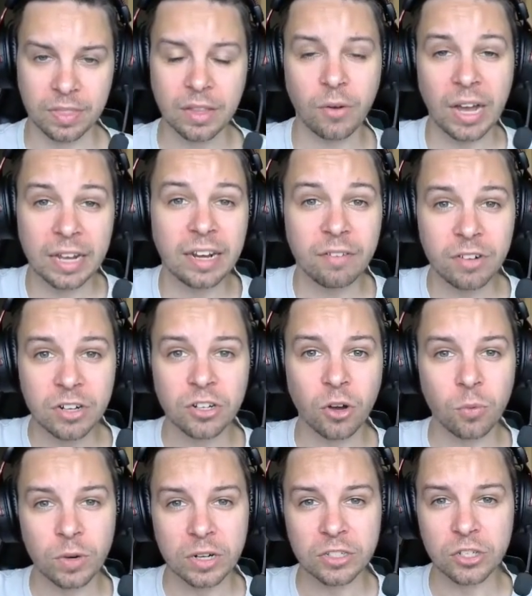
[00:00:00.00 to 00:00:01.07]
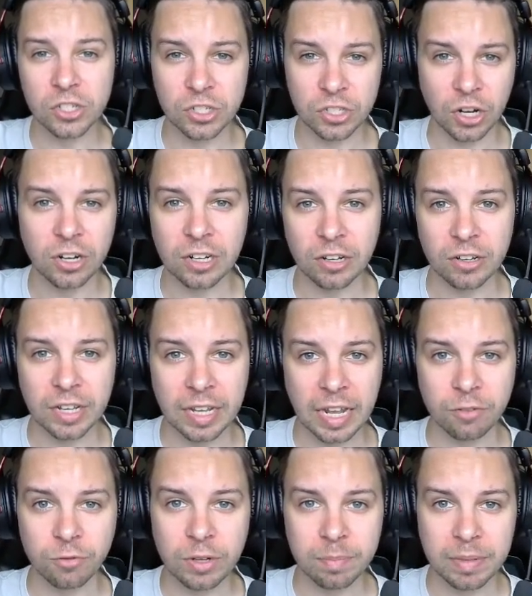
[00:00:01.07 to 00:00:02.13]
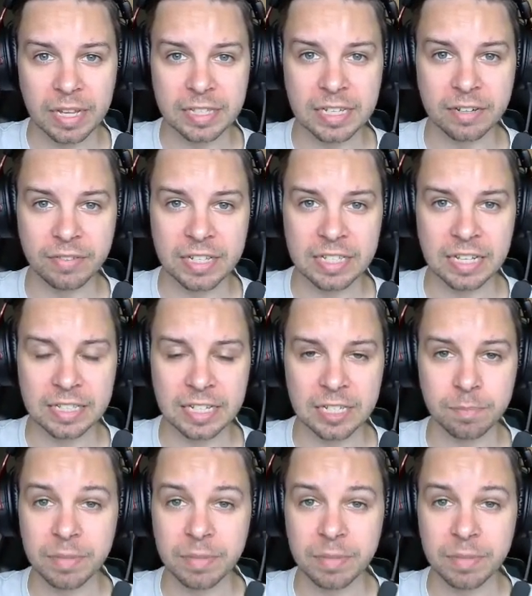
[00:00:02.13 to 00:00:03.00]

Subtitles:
Now, I never know where to start looking at replays in events like this,